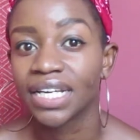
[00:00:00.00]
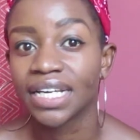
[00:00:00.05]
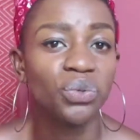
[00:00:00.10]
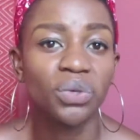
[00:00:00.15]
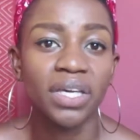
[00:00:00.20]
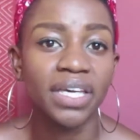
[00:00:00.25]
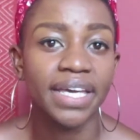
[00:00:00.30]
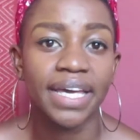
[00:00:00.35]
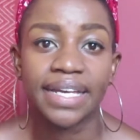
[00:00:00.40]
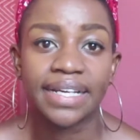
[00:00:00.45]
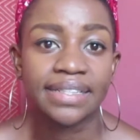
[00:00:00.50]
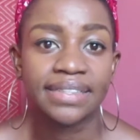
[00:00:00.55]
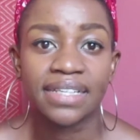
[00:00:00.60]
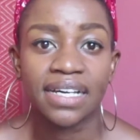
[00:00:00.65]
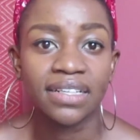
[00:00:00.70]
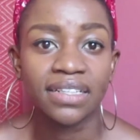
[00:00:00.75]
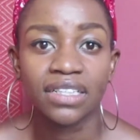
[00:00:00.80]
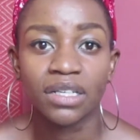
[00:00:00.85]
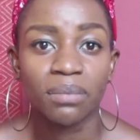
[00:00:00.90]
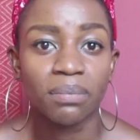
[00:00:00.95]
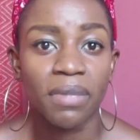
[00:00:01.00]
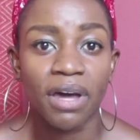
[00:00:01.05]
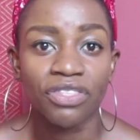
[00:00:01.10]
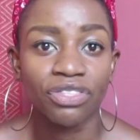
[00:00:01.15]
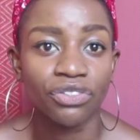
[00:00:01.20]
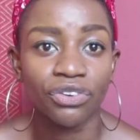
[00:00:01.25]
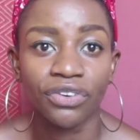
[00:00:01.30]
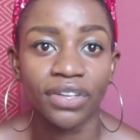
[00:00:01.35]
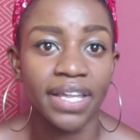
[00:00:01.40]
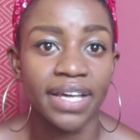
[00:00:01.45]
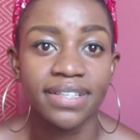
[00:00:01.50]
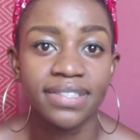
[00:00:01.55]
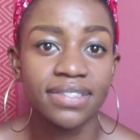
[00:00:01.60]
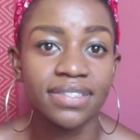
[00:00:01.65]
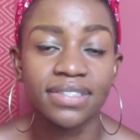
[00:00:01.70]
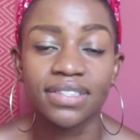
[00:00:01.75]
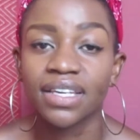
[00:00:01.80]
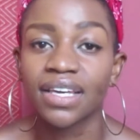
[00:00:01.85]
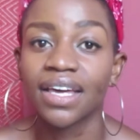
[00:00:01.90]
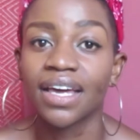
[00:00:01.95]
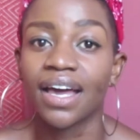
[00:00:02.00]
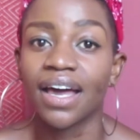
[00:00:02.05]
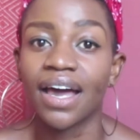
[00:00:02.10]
You can get it done in a month or less.